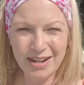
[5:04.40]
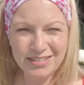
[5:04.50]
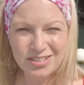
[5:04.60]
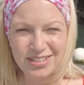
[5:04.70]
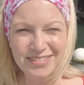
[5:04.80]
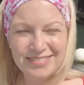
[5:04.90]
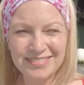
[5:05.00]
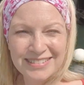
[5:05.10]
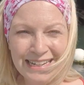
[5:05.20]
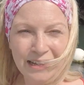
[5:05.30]
engine,
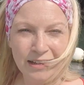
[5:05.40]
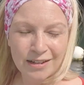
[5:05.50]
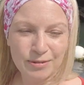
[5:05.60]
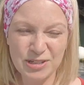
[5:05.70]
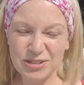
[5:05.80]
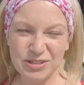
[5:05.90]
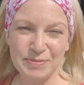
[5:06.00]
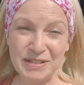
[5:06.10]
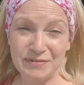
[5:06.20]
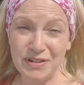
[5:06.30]
which just
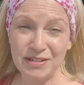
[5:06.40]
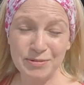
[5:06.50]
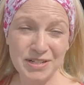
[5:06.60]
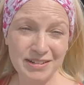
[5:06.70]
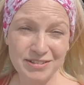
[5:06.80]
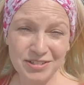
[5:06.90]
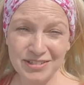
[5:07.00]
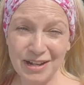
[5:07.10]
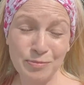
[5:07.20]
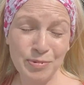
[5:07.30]
means if you're new to
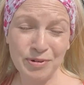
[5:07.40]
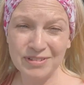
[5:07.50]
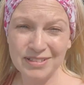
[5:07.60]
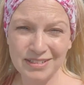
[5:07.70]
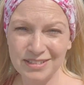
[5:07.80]
engine outboards,